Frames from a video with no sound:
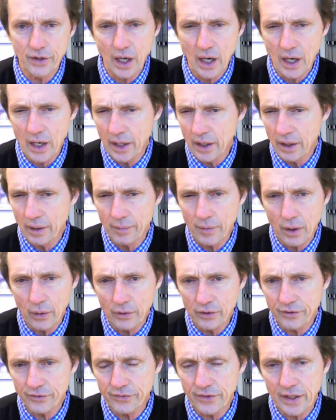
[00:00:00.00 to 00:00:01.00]
I am
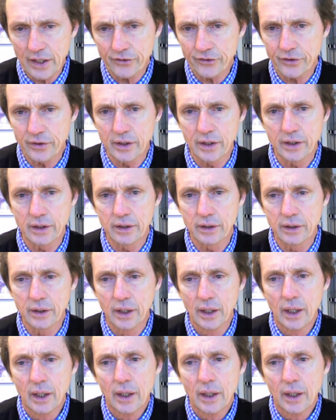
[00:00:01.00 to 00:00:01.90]
always fascinated